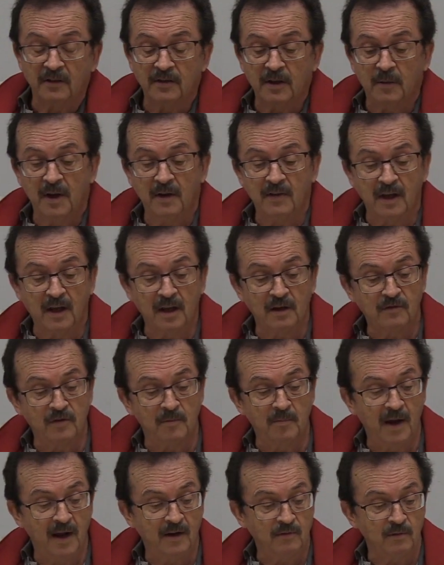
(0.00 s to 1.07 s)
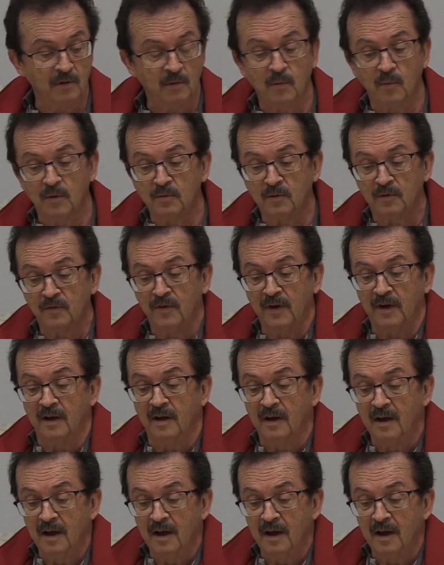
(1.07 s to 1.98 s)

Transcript: I said, we had the kids from Mouat, which were fun.